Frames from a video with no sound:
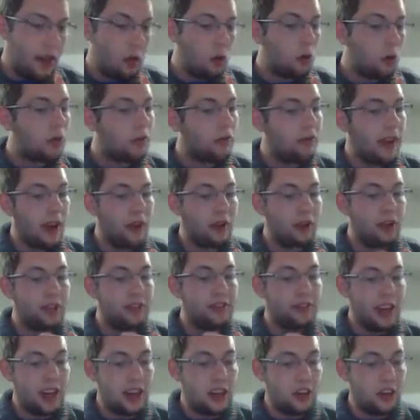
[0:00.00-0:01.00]
that were found in
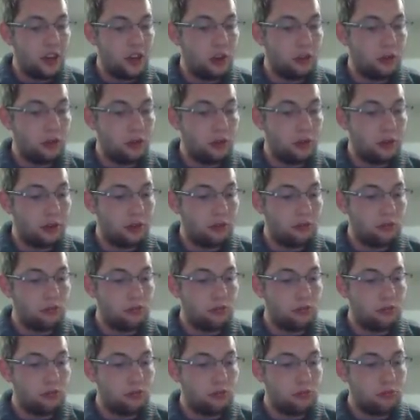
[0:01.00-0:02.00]
sand dunes.
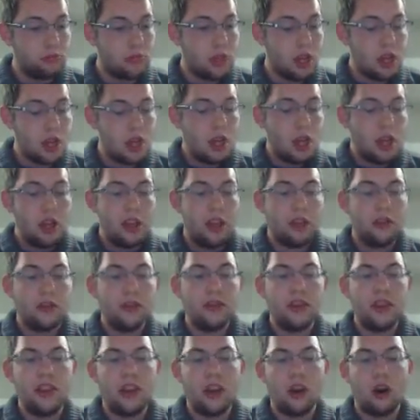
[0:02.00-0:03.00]
This
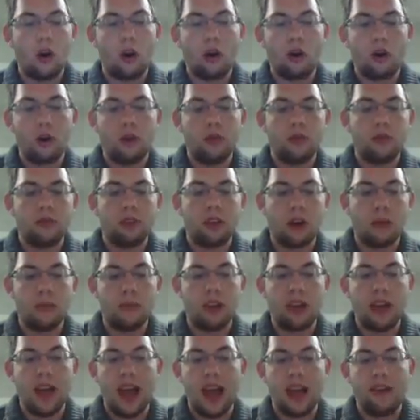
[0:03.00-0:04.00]
was in the article
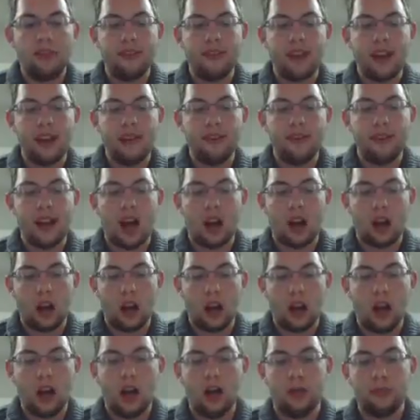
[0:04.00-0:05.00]
from
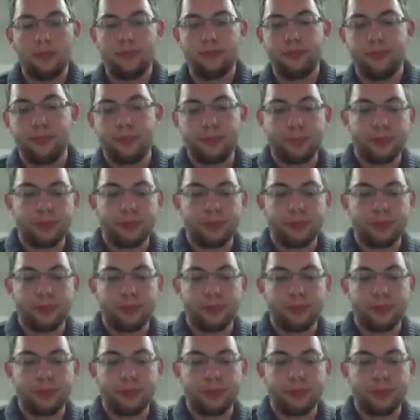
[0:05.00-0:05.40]
livescience.com.